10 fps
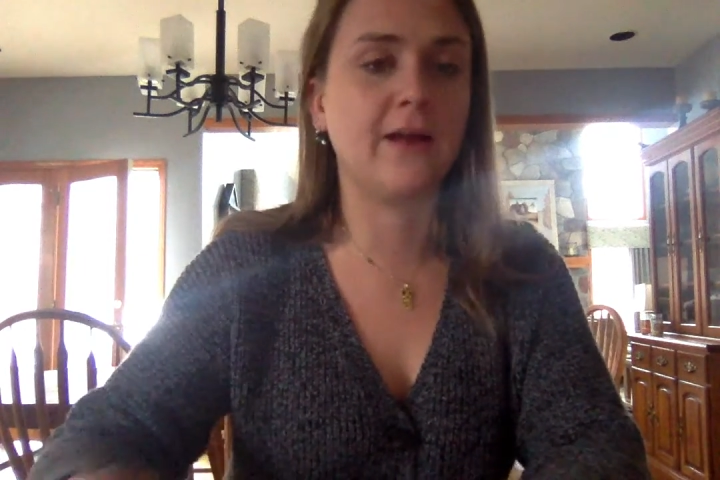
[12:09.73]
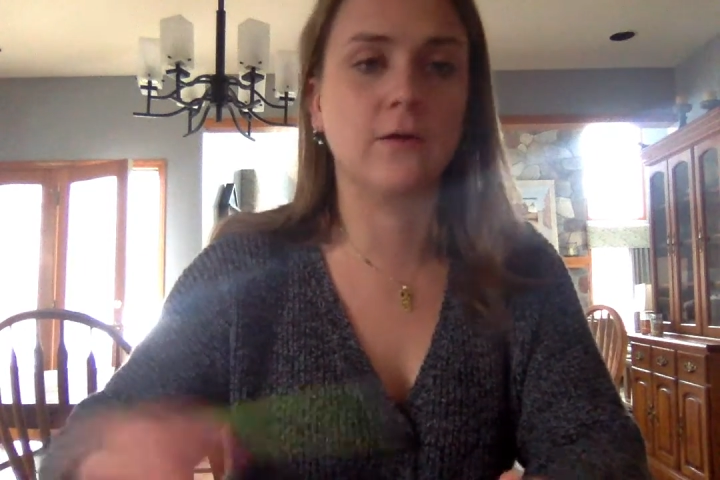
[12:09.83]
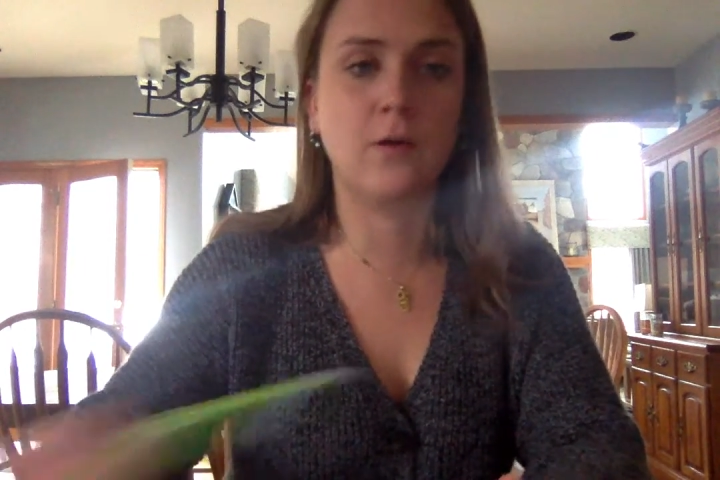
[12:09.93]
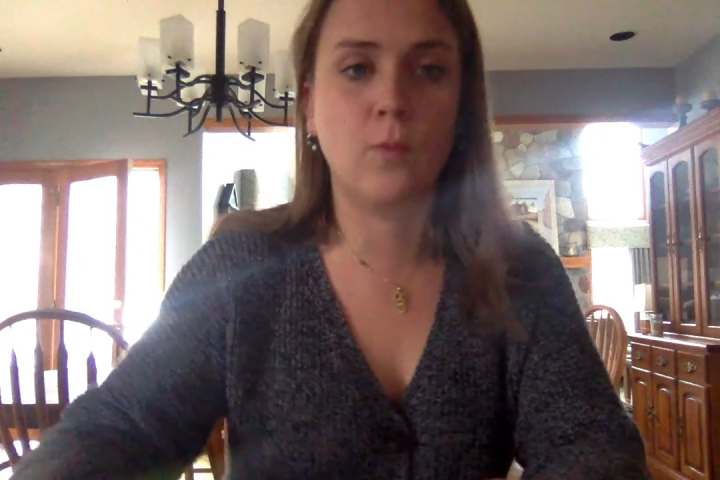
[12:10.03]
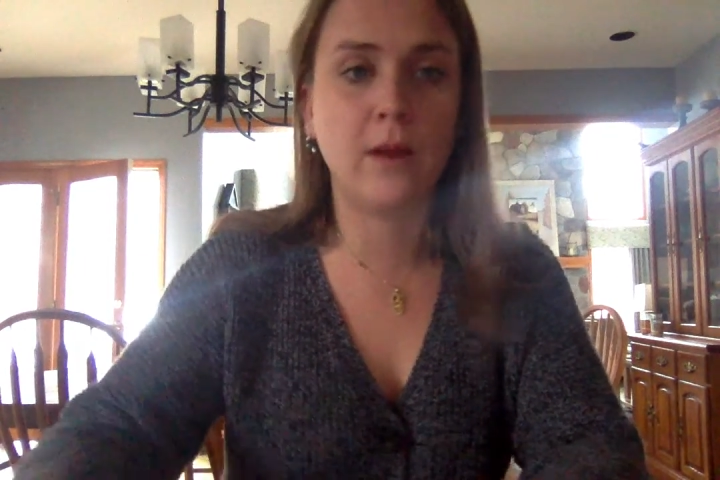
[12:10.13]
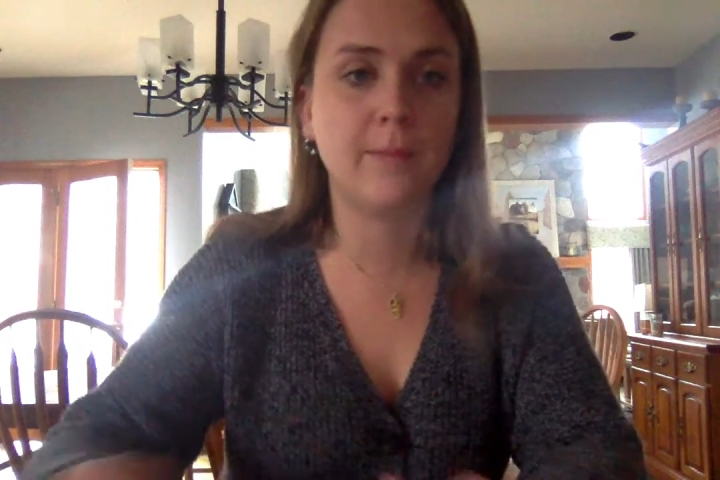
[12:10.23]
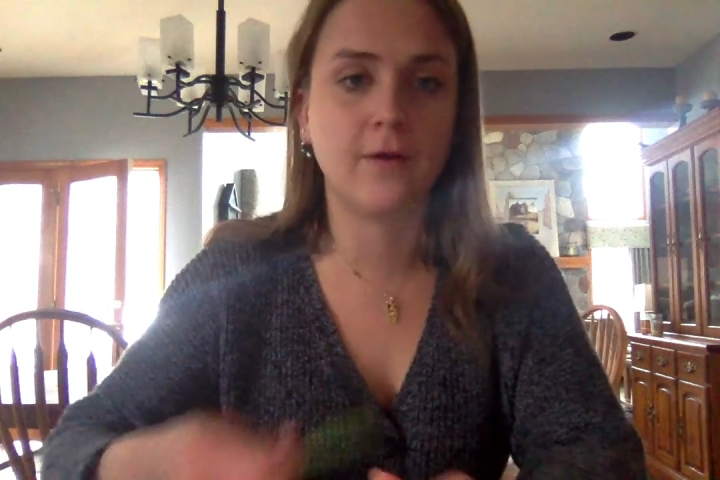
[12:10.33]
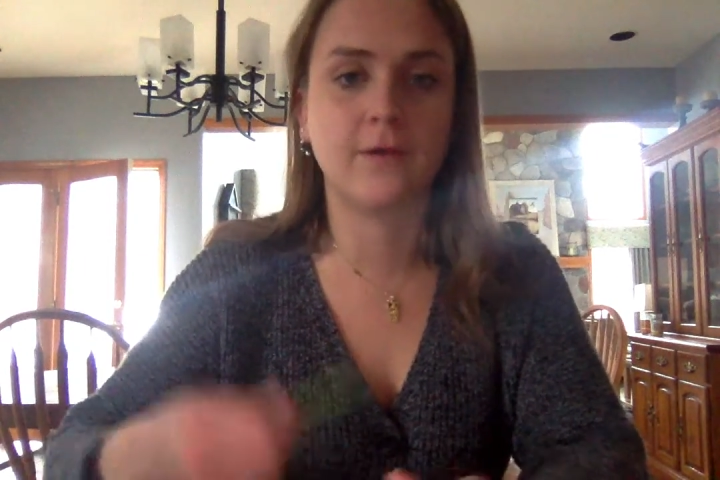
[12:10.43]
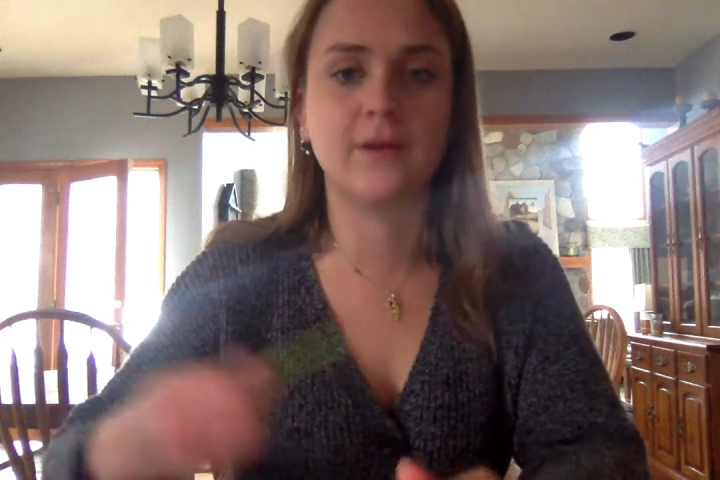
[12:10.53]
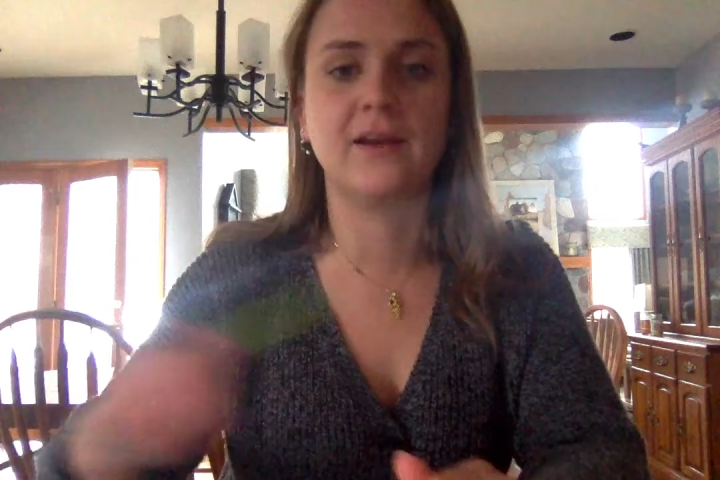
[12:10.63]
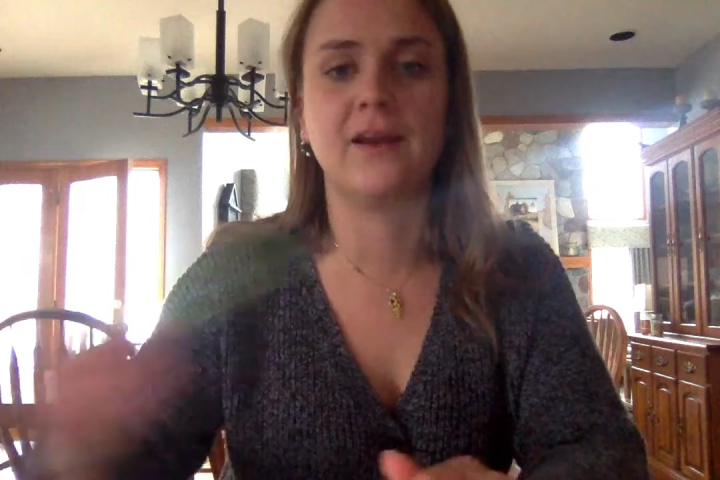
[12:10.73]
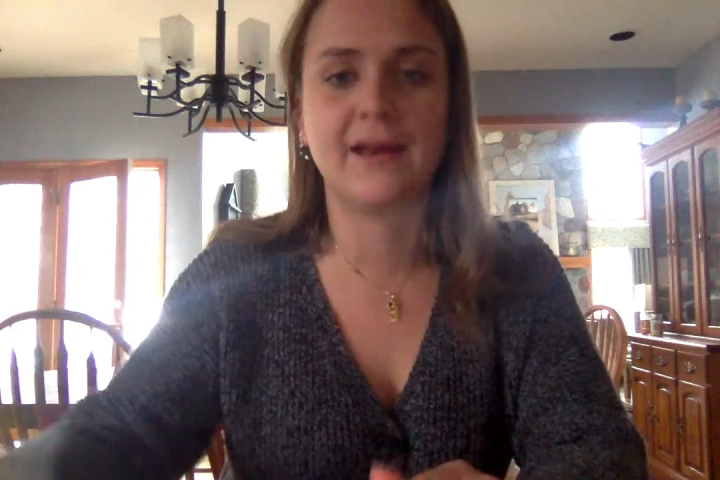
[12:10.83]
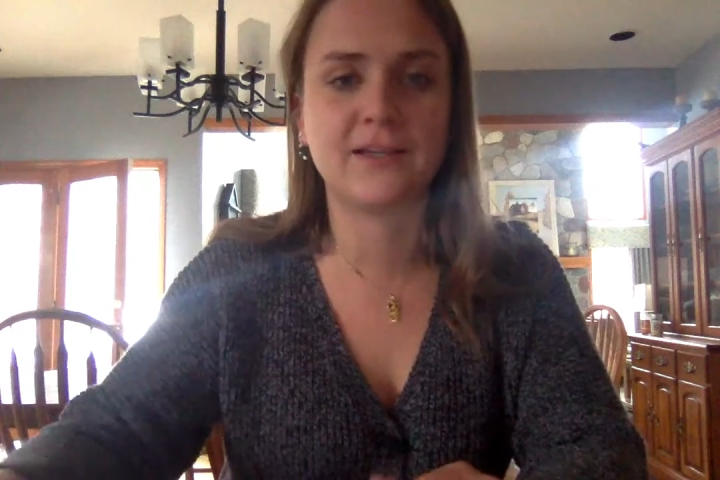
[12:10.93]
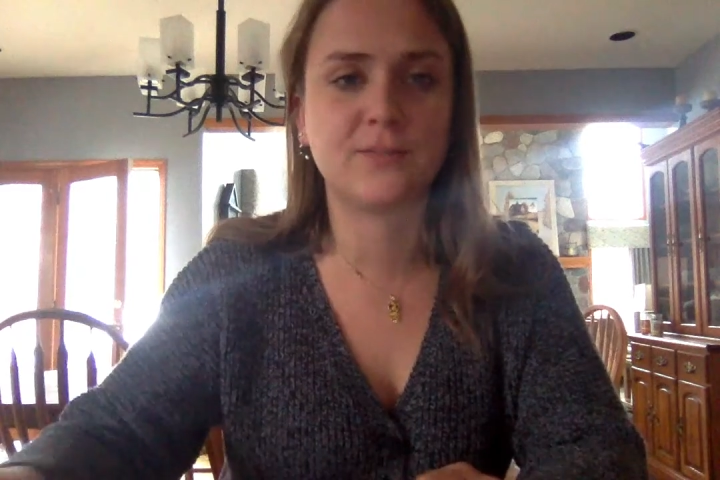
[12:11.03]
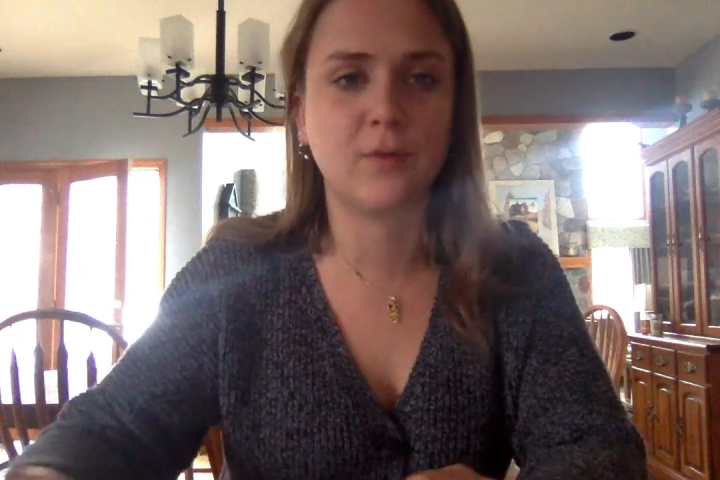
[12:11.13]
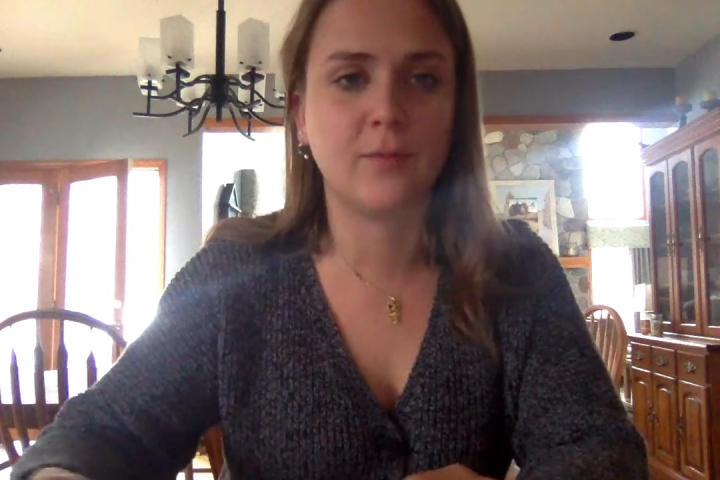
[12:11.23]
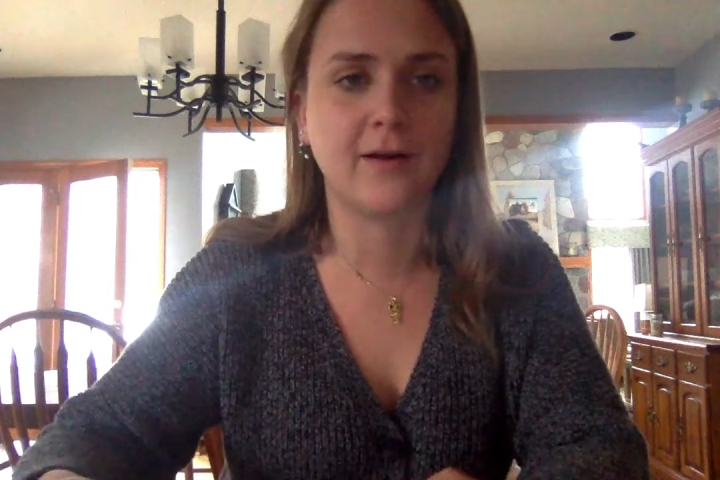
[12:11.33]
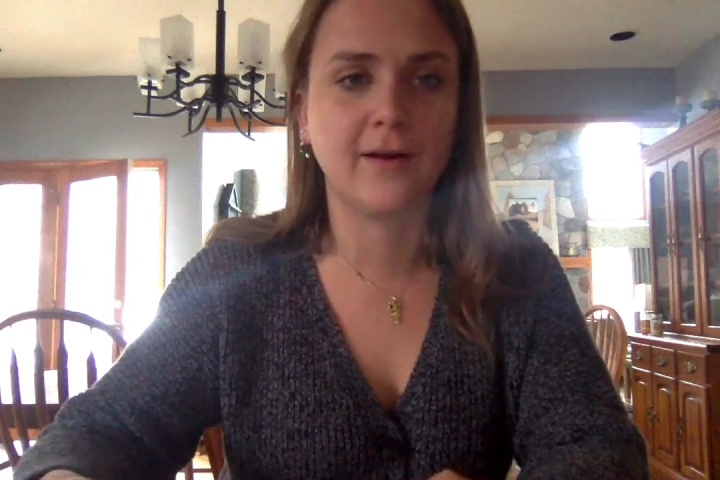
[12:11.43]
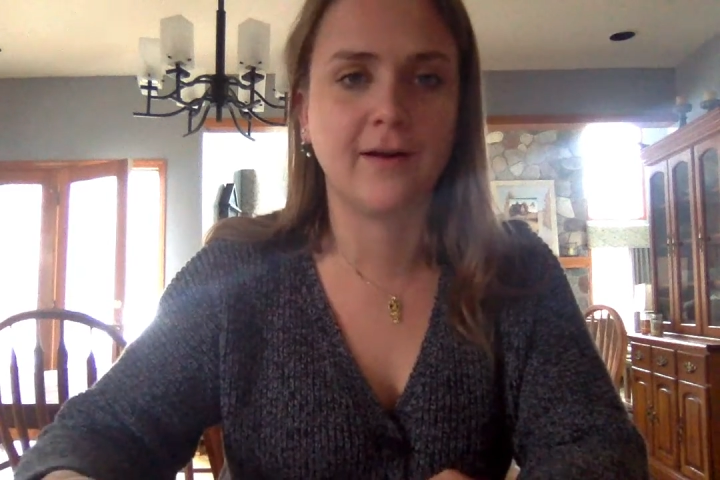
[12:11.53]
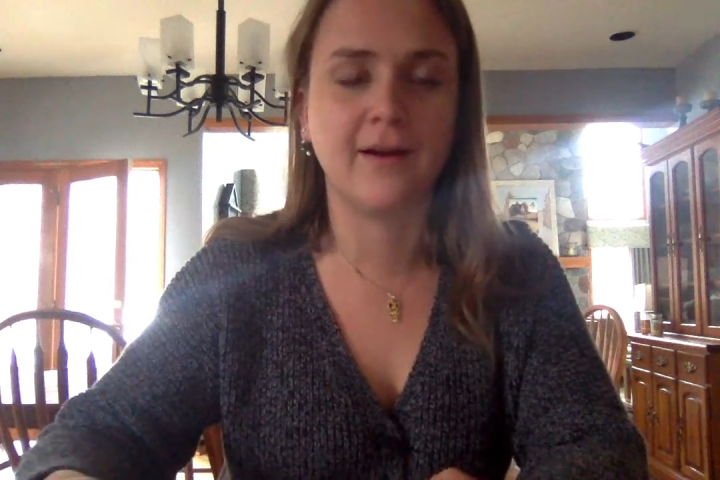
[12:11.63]
her a whiteboard and an expo
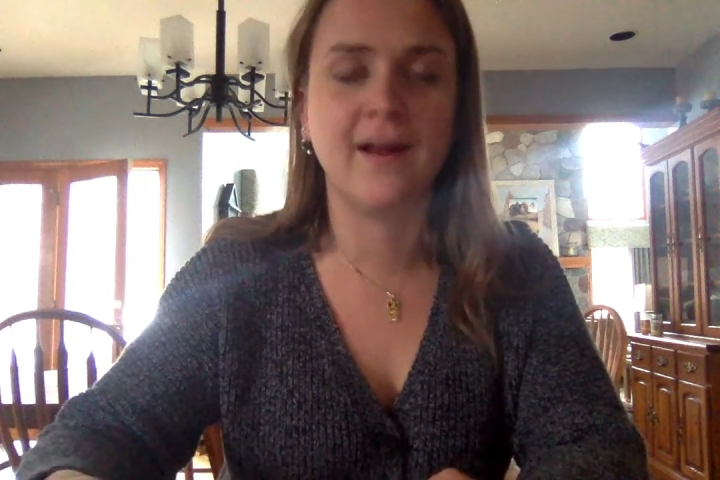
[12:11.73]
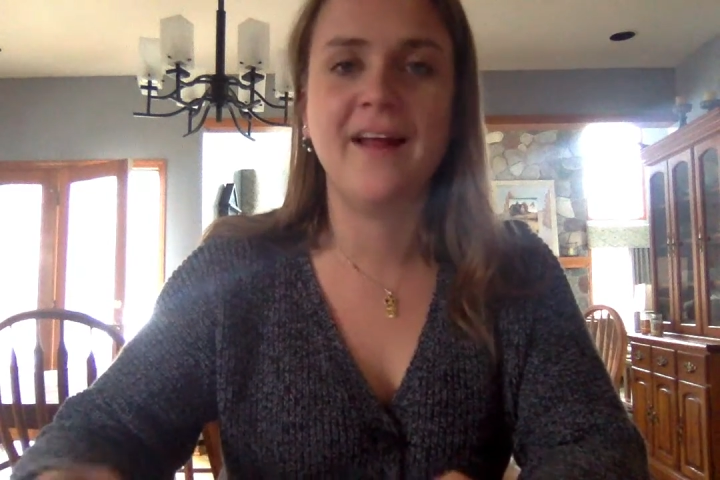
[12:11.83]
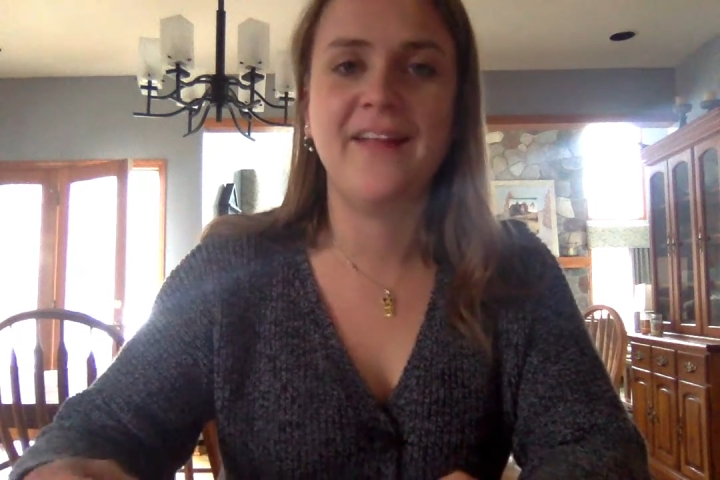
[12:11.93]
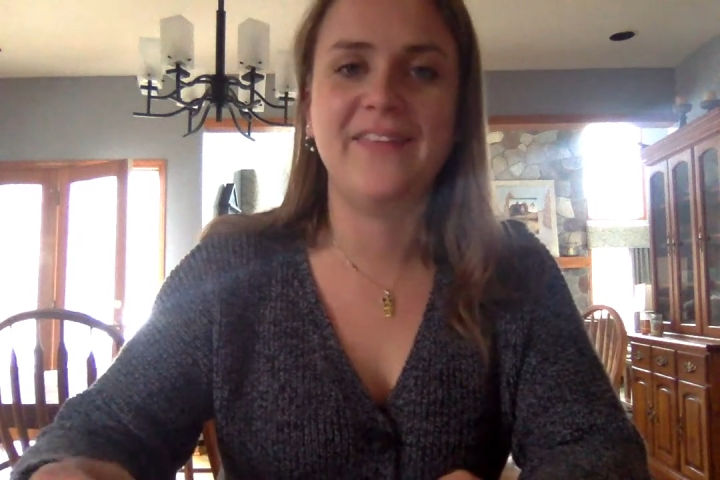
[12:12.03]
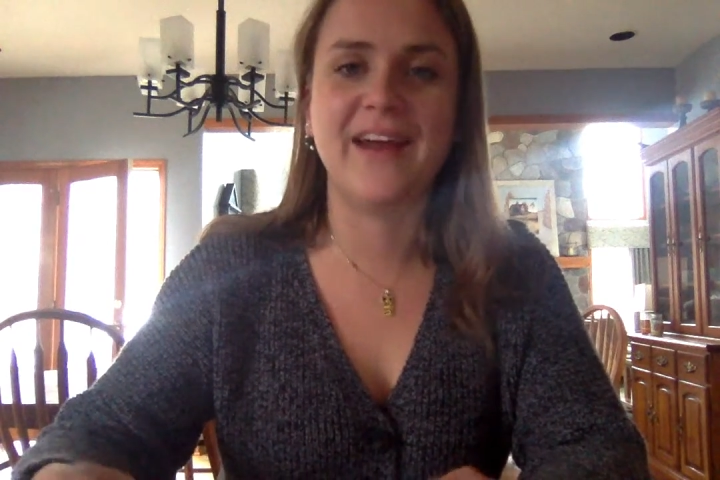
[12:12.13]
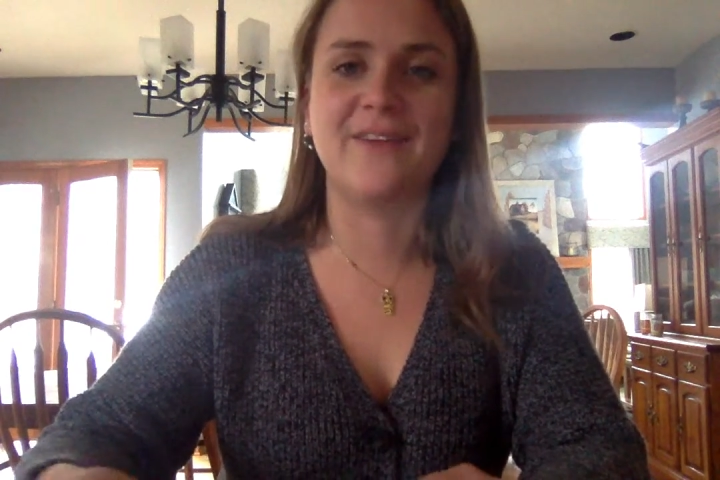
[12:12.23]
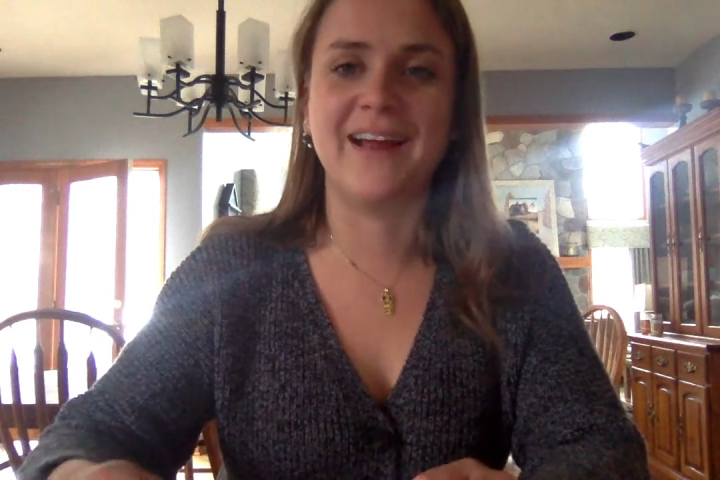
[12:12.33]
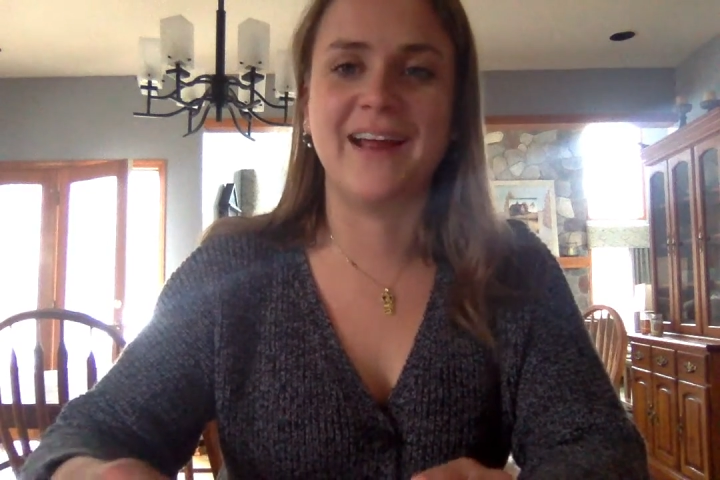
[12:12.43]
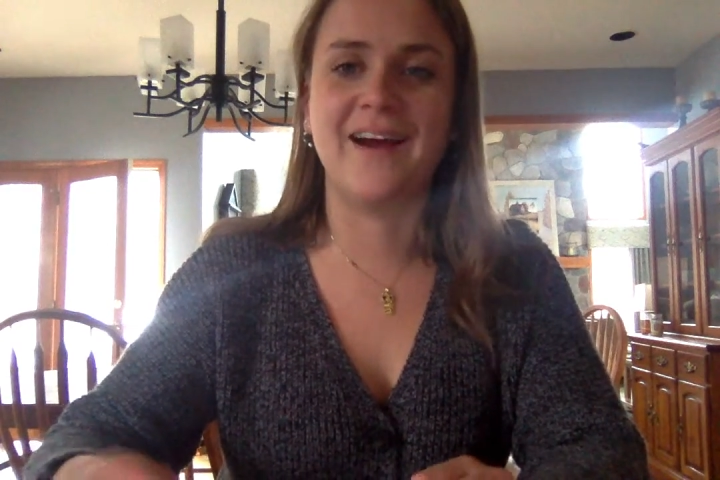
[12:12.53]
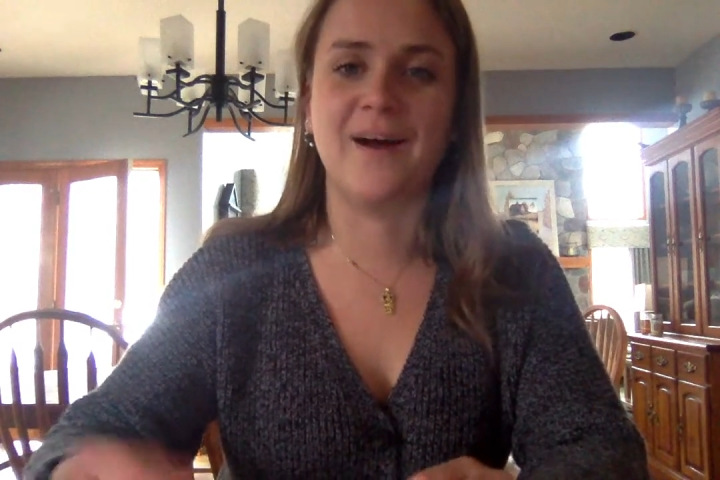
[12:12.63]
marker. That way